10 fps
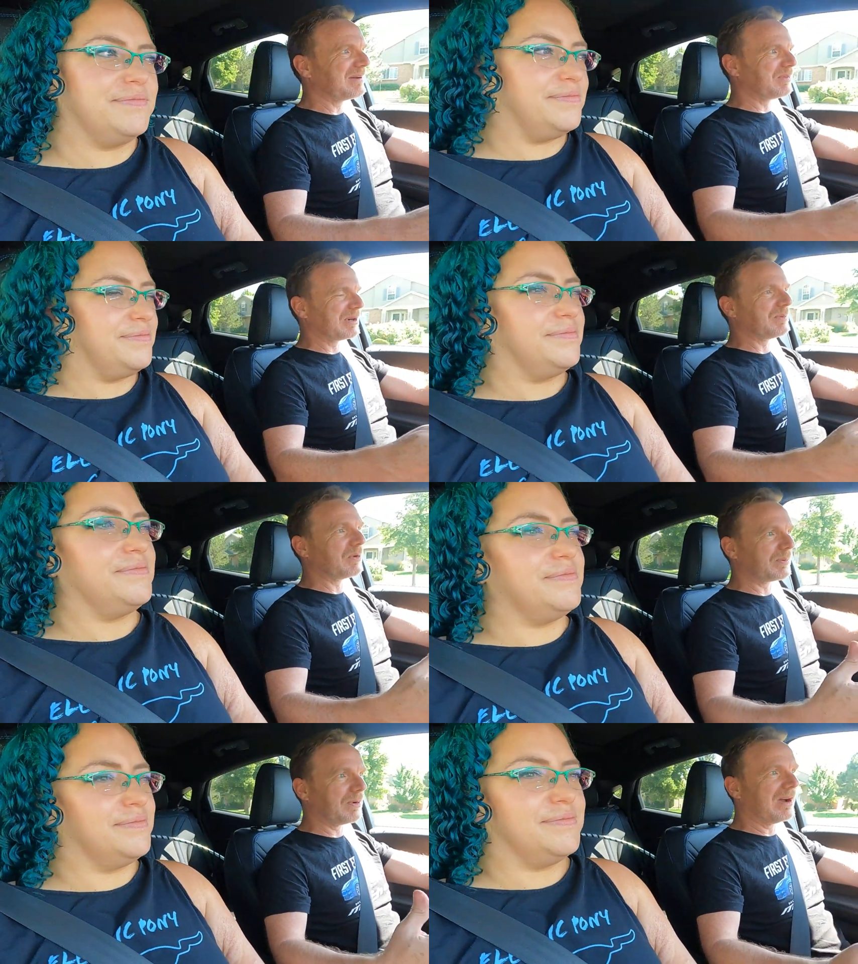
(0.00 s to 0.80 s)
Speaker 1: and bring
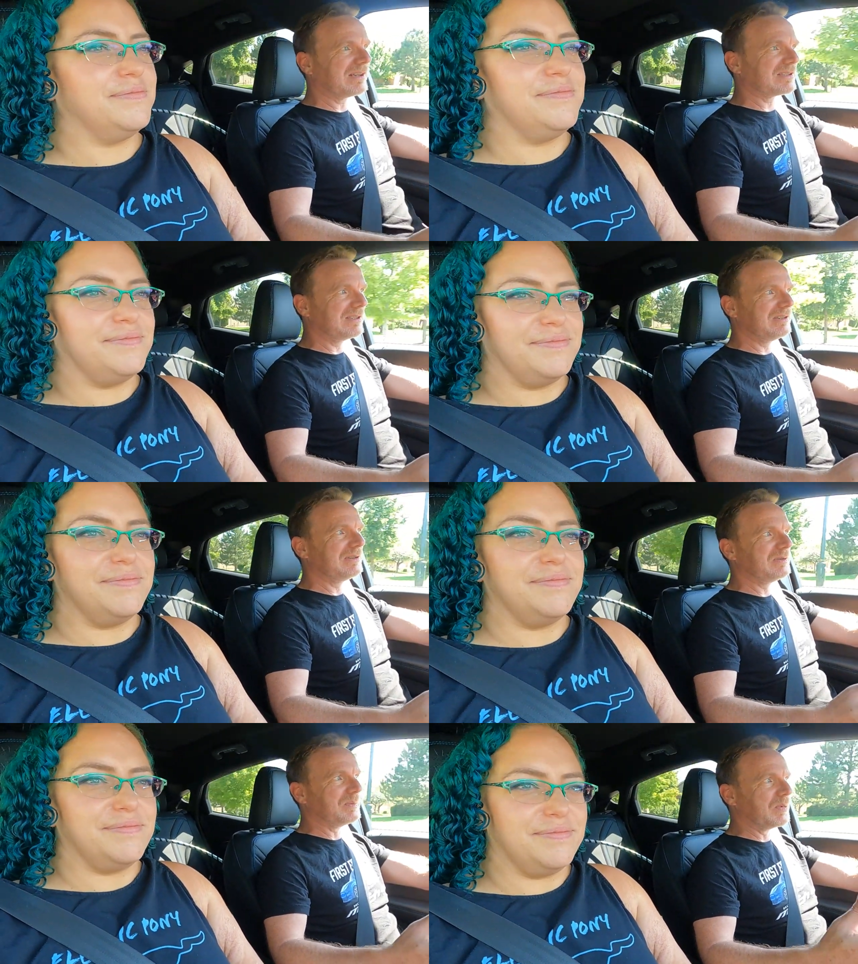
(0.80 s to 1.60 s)
more products to
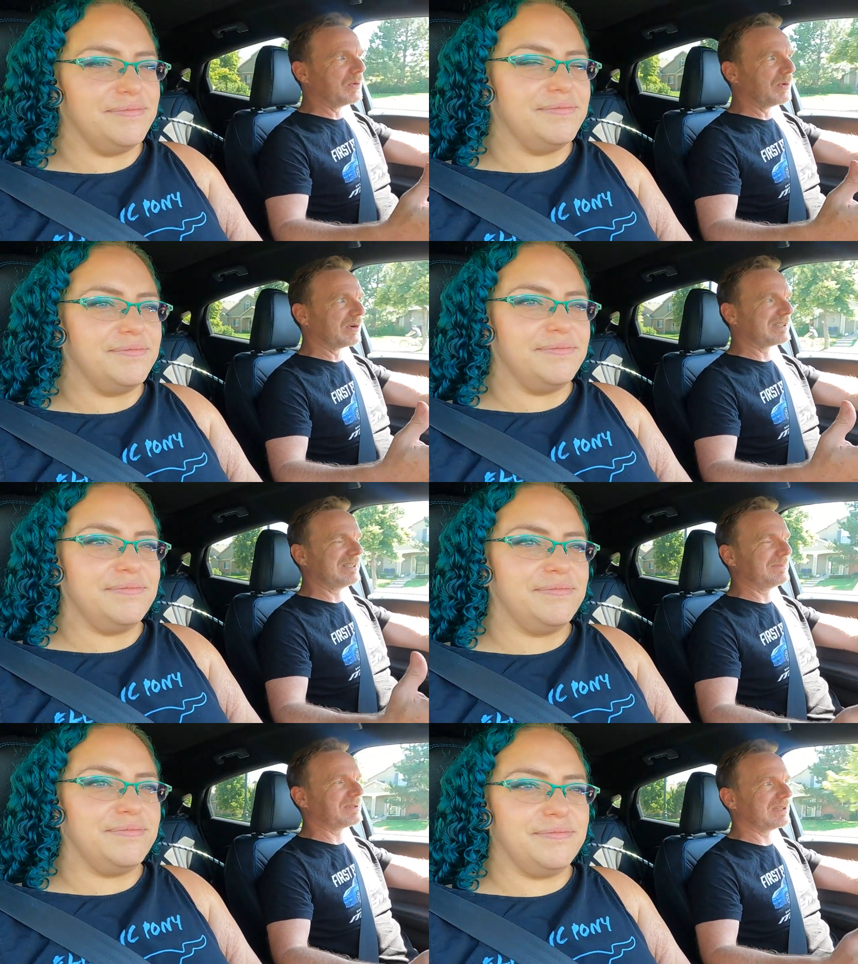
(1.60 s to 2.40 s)
you, more
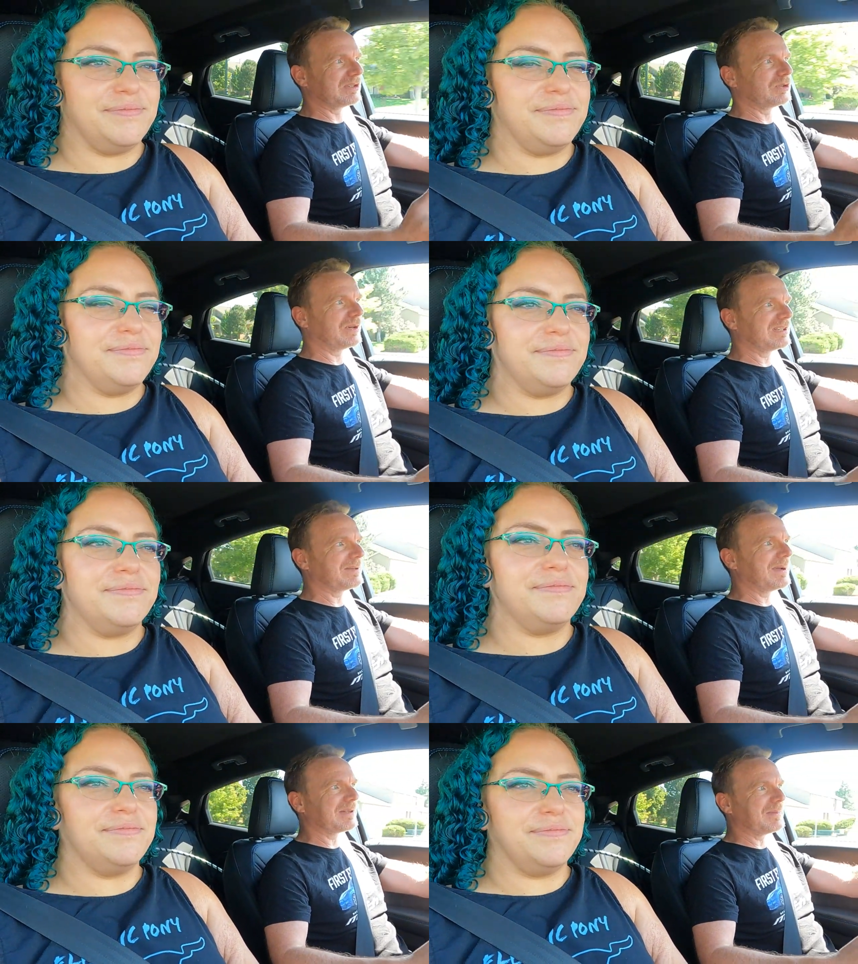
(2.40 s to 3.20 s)
tips and
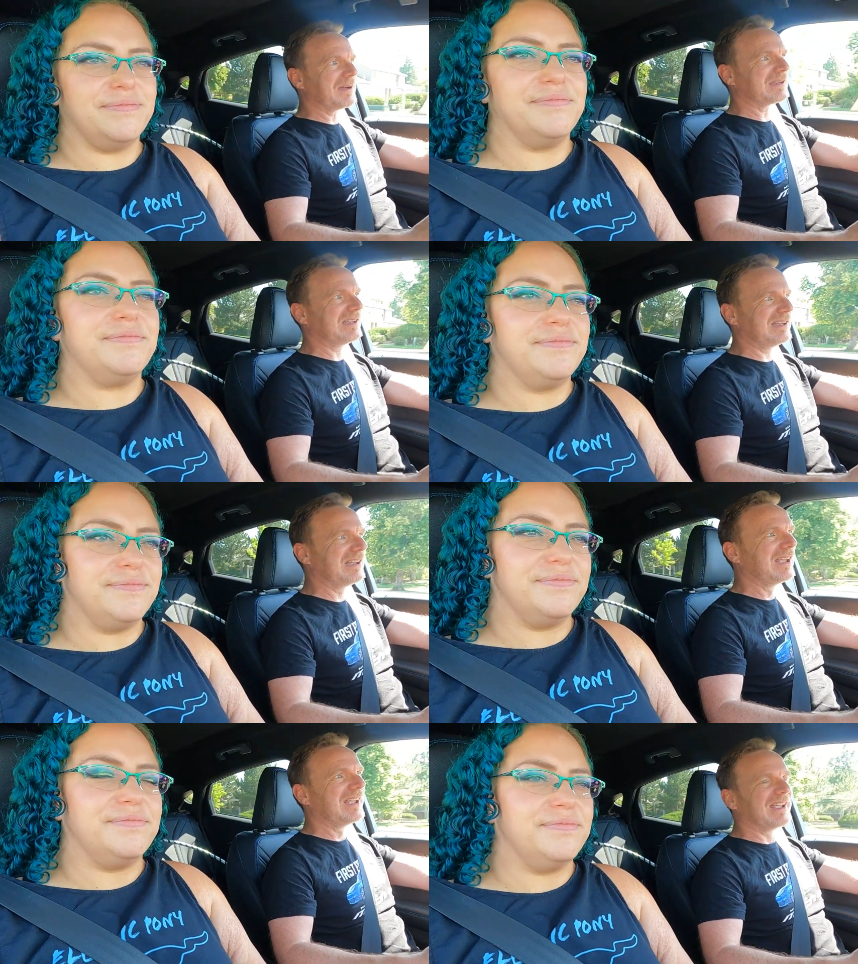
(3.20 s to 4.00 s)
tricks about the
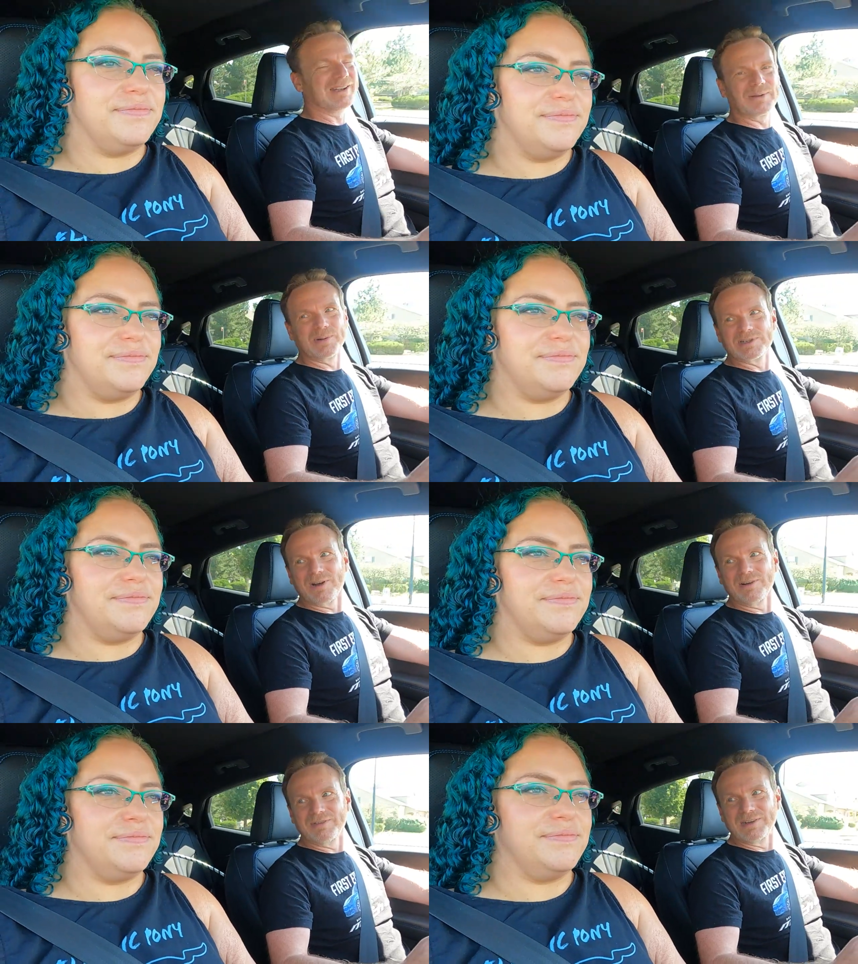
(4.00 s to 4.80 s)
Mach-E, and of course,
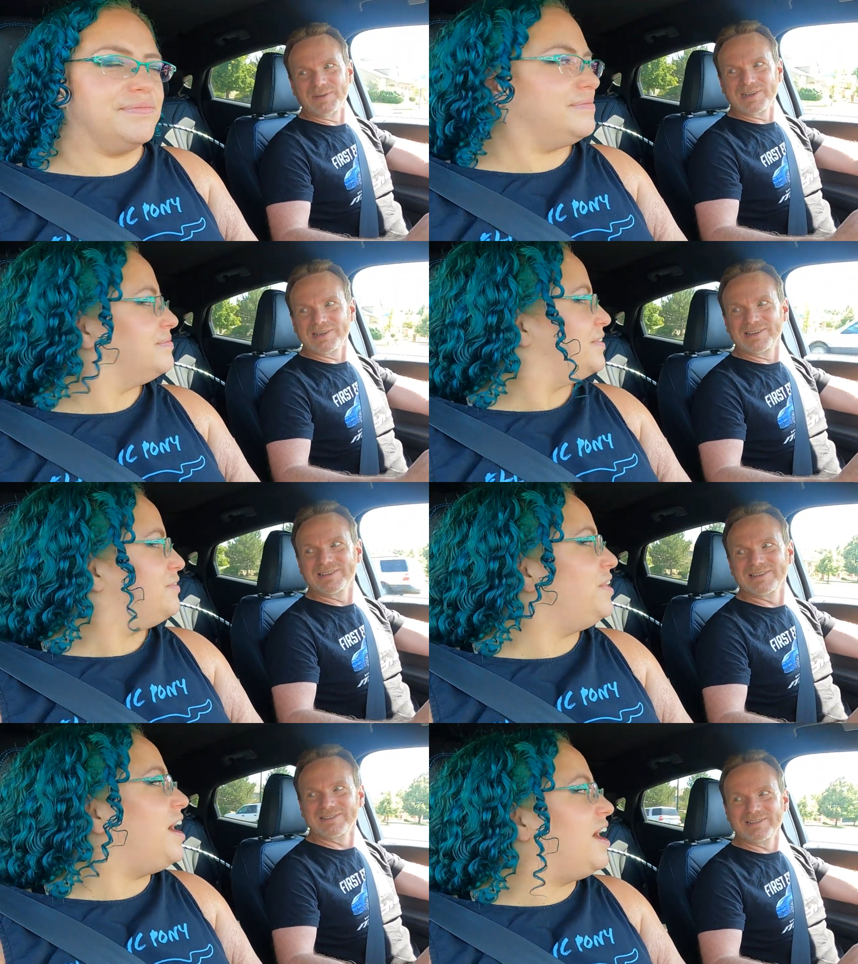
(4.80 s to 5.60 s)
our favorite
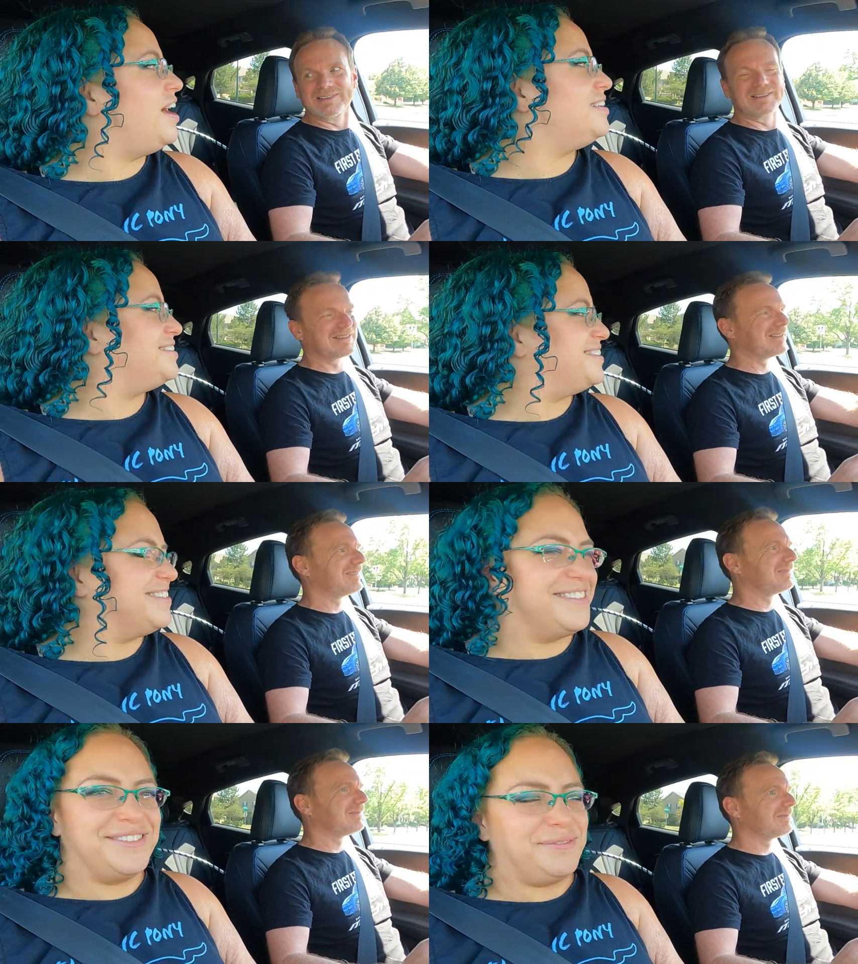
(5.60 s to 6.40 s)
Speaker 2: vlogs,
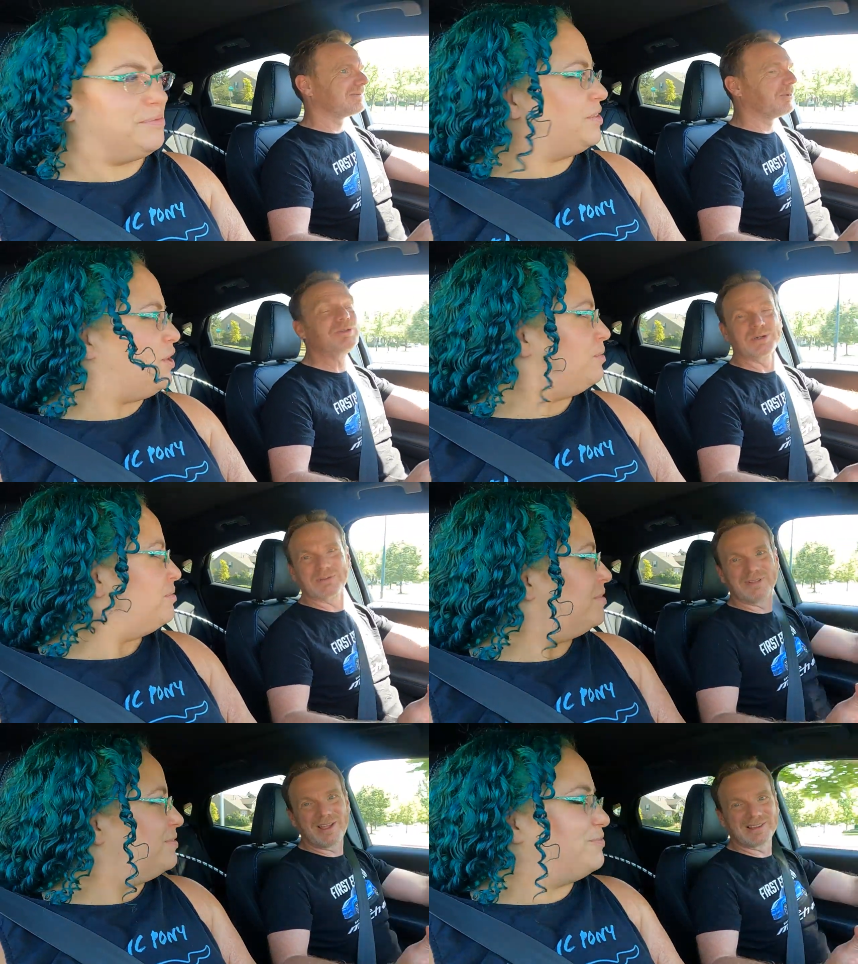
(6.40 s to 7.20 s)
road
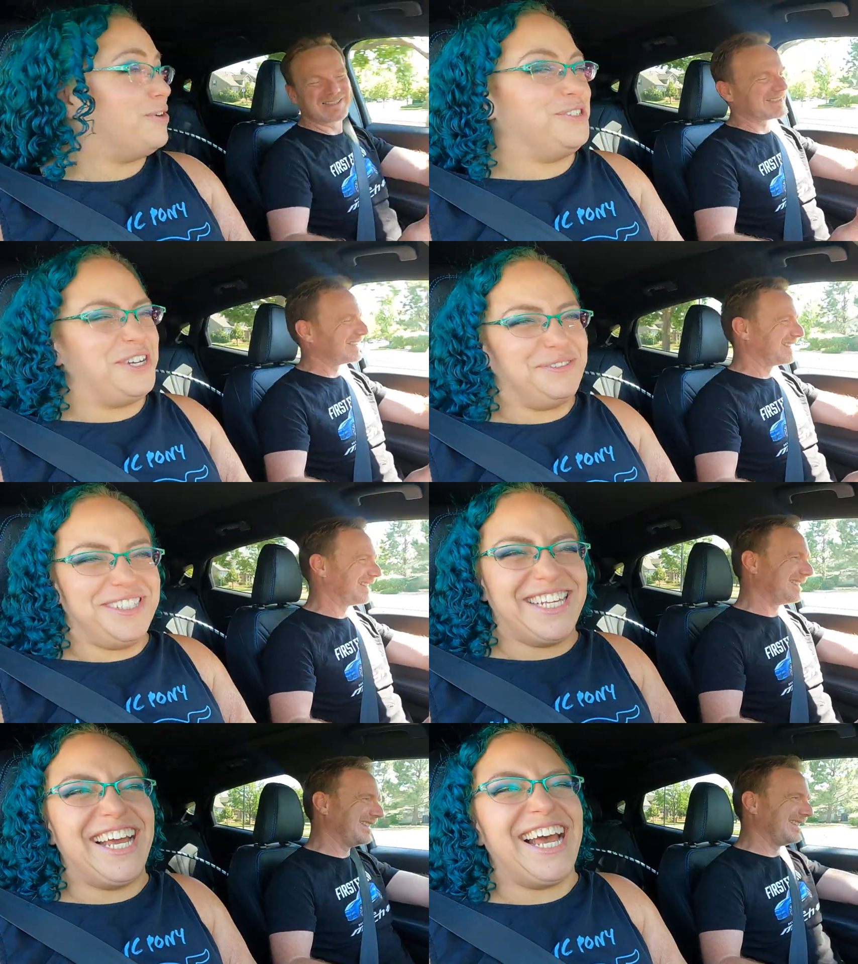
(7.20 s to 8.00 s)
trip
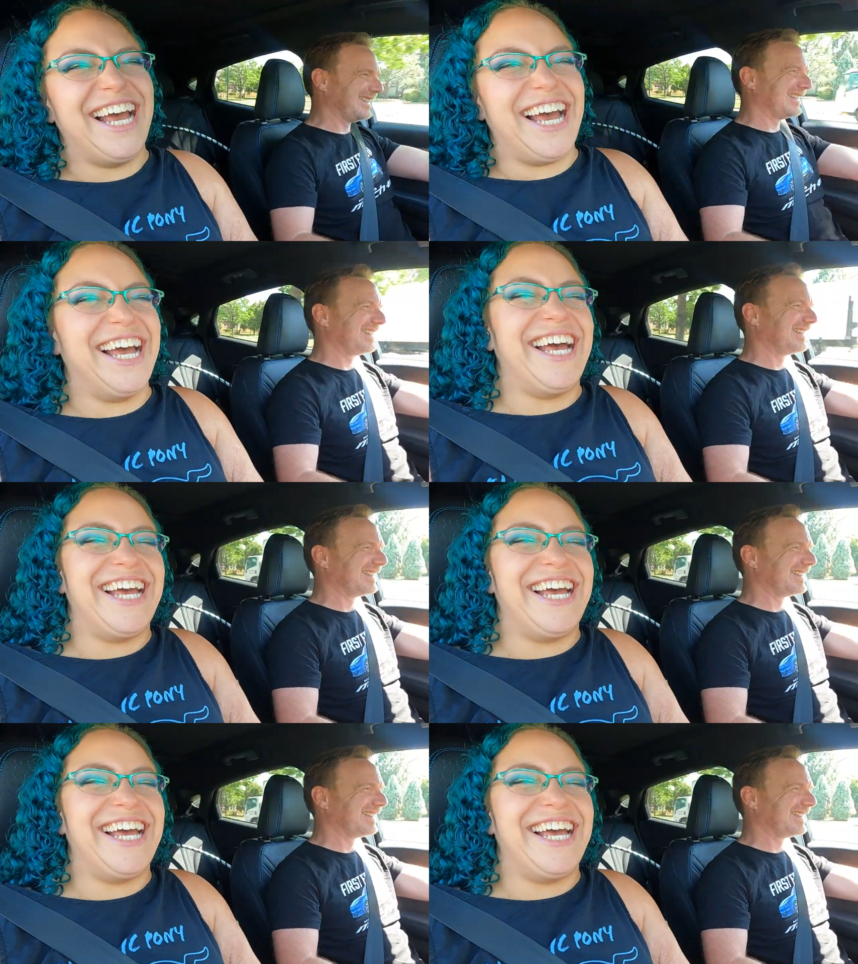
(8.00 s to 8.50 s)
vlogs.